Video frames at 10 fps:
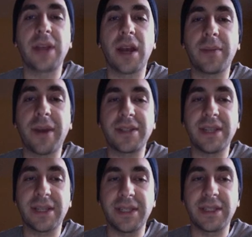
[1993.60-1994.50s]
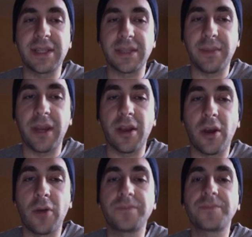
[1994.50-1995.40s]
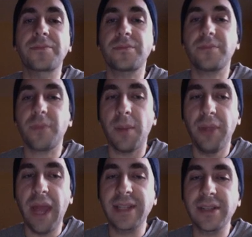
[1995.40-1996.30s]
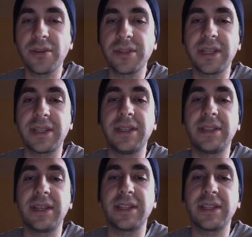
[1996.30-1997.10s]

about 66 a minute ago. Plasco, 66,